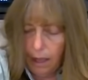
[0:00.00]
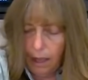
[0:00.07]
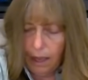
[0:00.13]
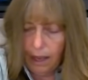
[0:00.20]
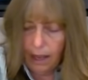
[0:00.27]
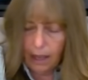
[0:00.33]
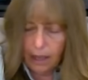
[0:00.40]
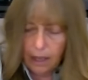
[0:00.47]

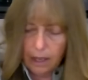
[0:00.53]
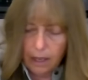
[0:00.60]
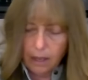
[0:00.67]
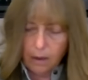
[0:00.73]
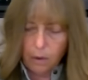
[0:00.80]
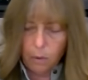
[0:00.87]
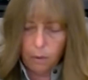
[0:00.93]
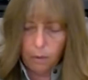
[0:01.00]
And I kind
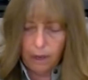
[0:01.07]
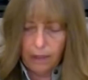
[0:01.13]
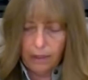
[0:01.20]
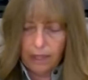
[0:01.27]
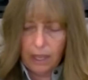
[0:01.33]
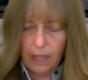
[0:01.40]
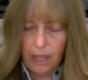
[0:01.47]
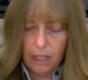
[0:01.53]
of go around
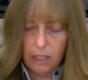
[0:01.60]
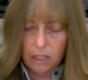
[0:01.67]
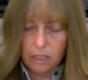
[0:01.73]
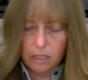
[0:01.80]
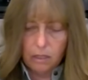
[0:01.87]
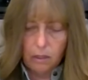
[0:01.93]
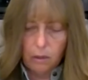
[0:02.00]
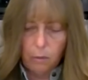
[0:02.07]
the
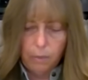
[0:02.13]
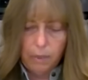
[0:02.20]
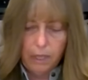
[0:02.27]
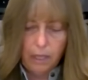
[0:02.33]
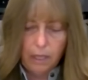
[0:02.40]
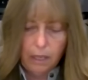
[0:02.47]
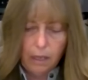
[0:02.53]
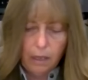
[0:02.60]
edges a little
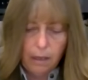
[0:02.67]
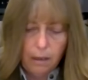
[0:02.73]
bit.